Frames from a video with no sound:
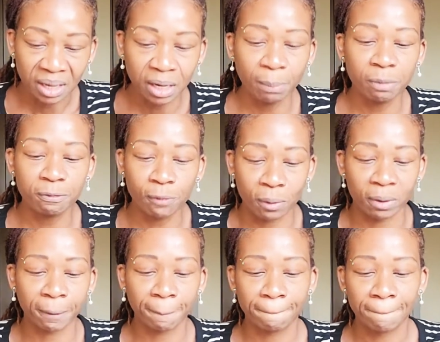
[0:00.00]
Number
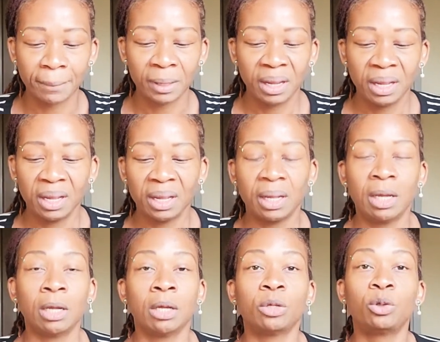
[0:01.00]
4,
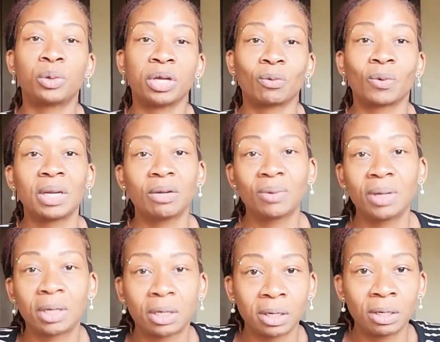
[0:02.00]
you get
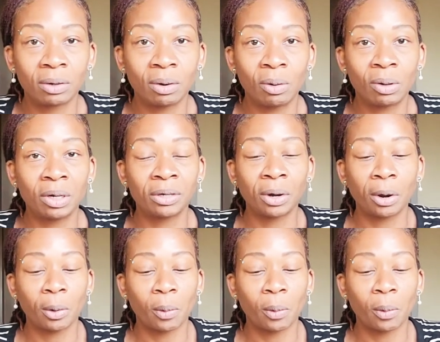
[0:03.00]
really clear on